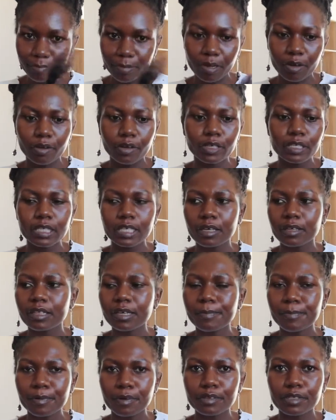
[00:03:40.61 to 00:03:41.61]
because
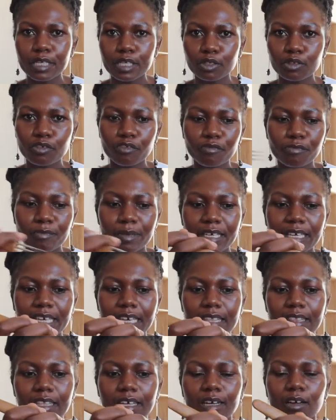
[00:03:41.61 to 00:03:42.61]
the process of
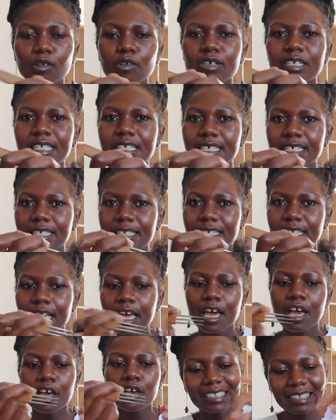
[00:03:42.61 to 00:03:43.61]
making the locks is
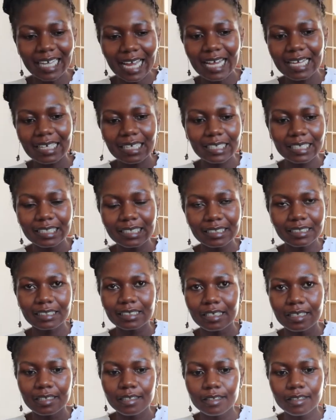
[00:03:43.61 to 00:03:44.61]
tangling